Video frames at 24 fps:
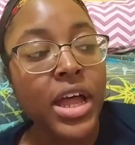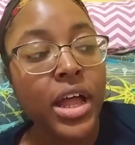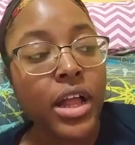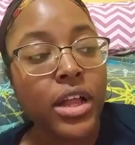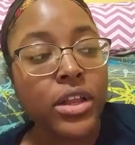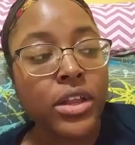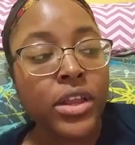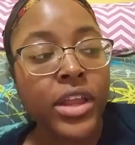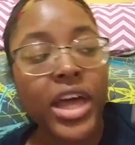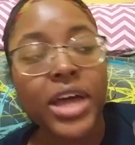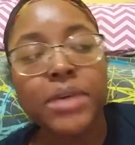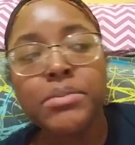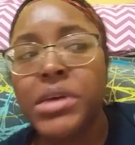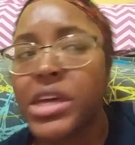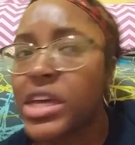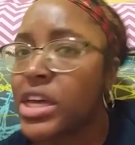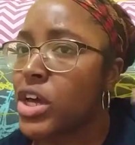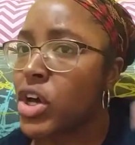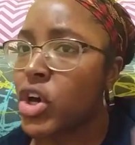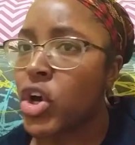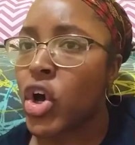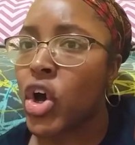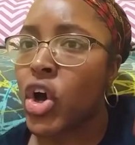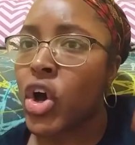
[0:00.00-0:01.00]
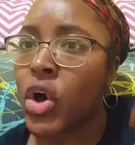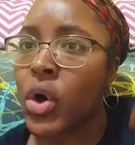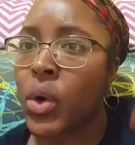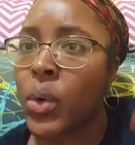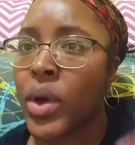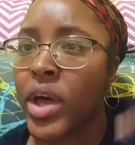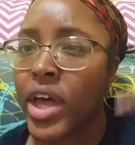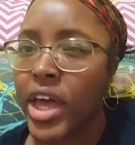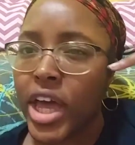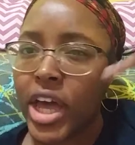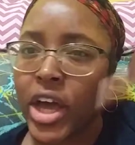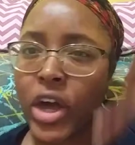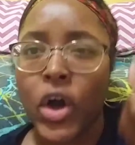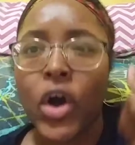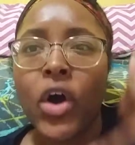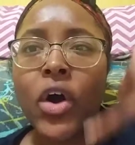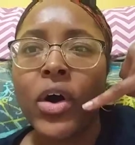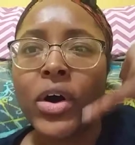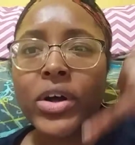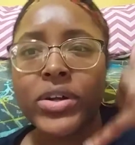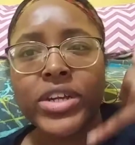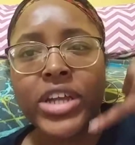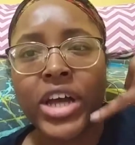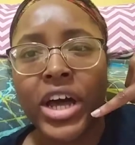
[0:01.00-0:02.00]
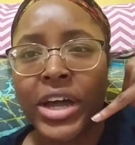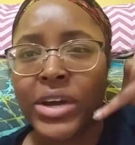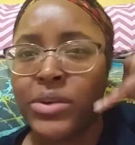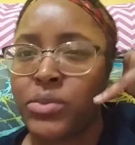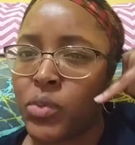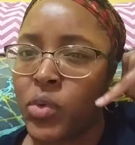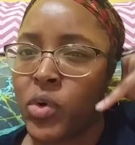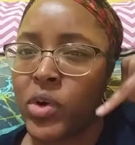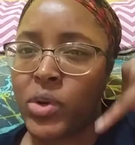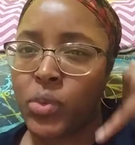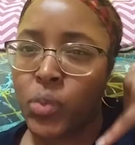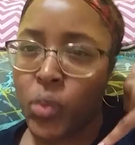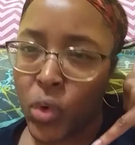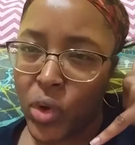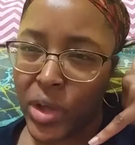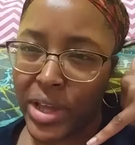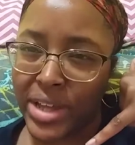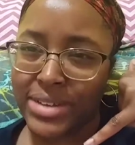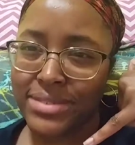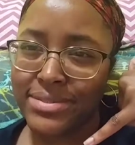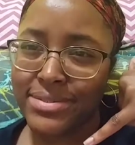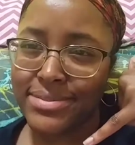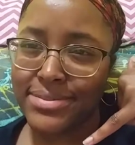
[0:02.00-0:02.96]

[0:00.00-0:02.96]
Let me go and call 911.